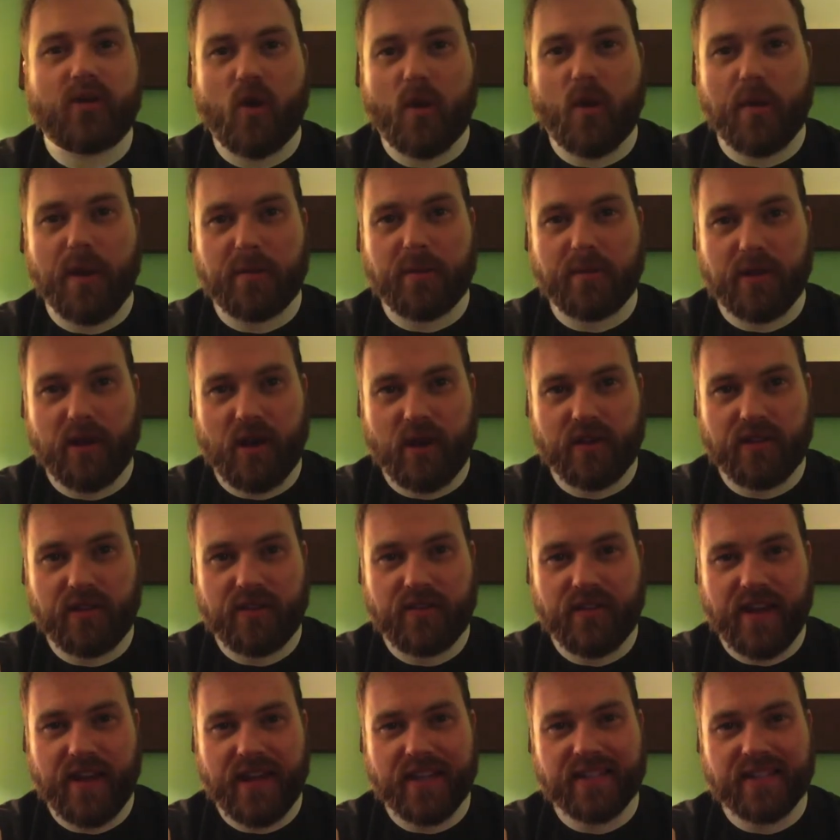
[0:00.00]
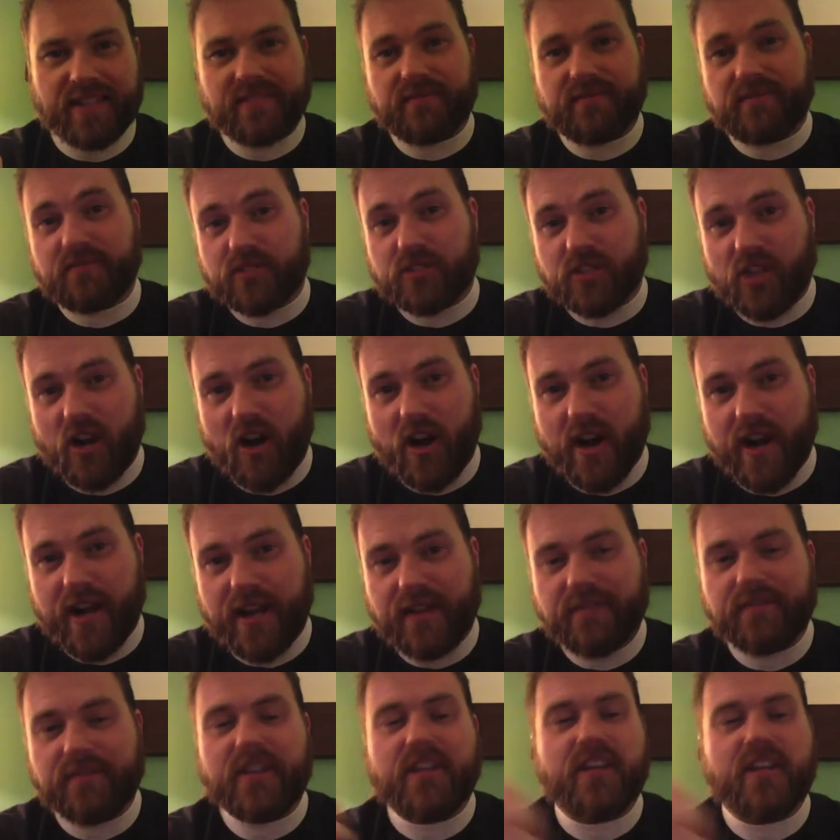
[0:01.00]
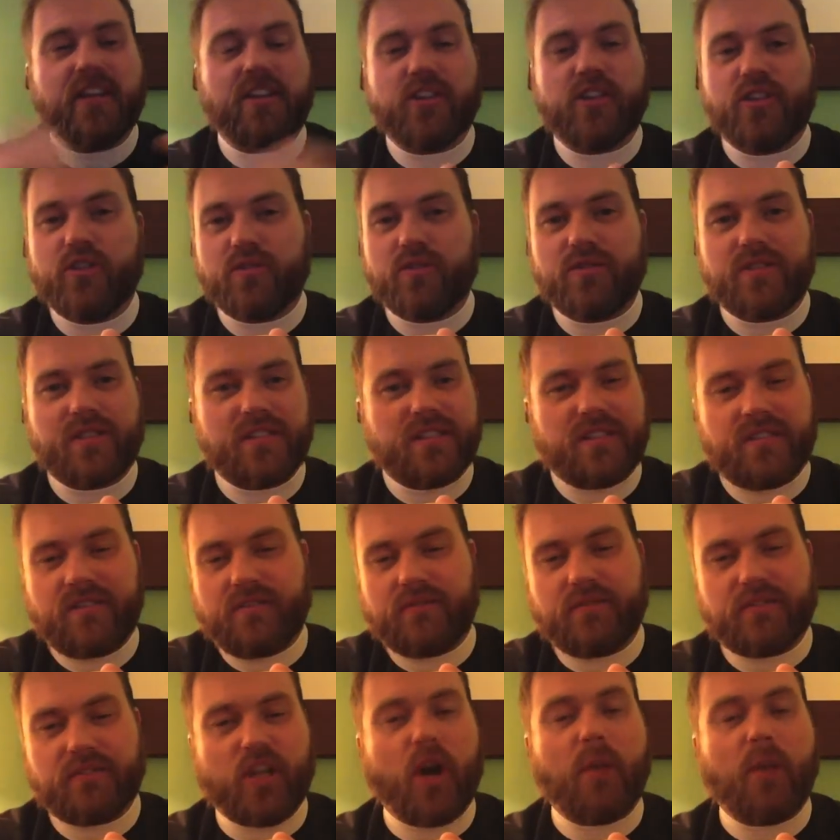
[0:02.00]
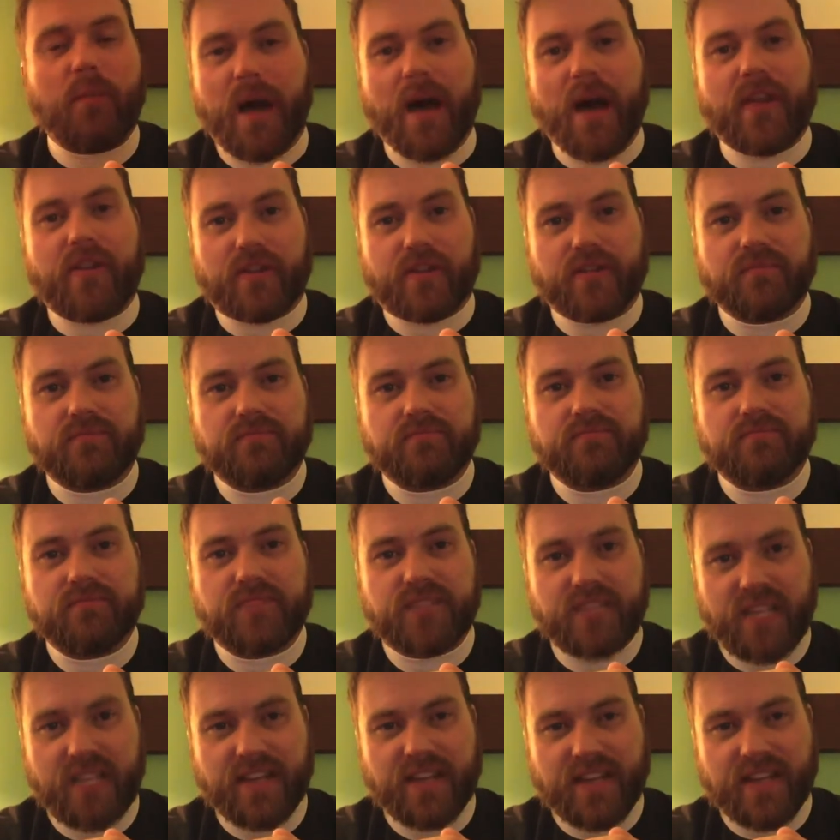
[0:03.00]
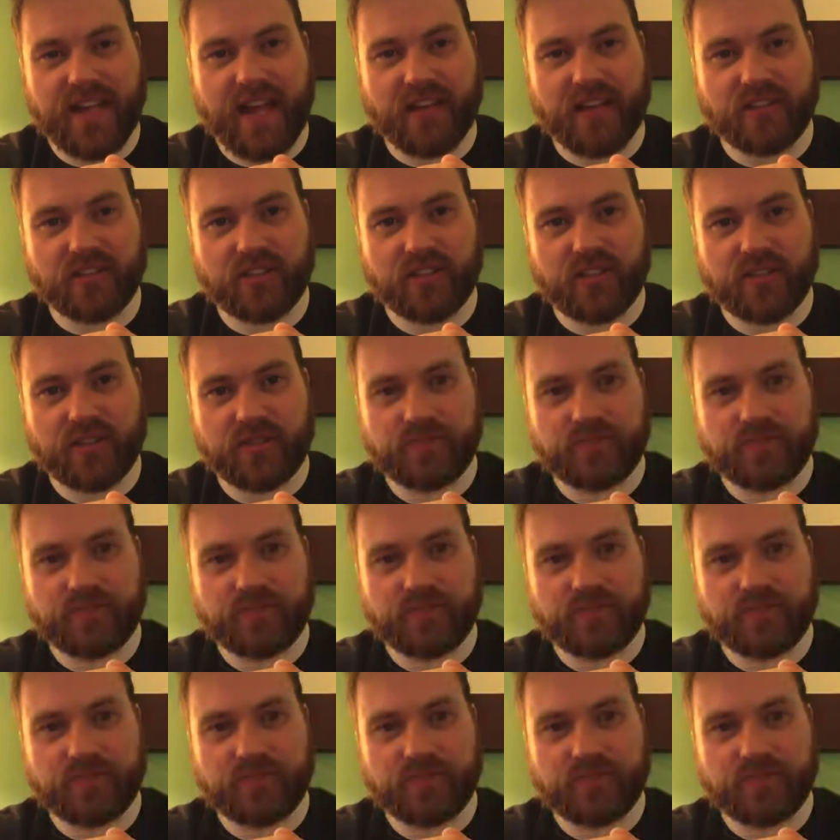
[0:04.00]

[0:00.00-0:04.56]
Cormac McCarthy fans, sorry, you don't bother seeing The Counselor.